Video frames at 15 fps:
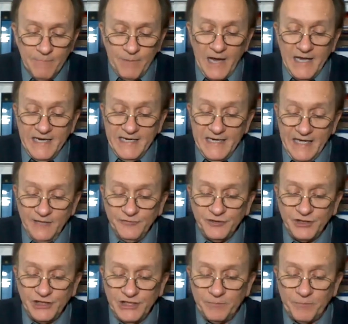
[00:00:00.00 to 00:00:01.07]
But if
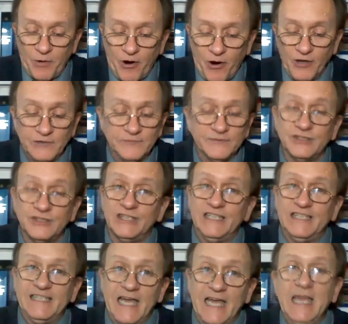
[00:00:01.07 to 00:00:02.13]
she depart,
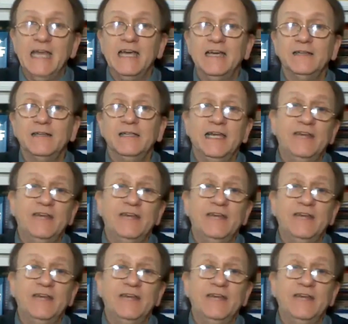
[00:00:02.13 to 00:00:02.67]
she can,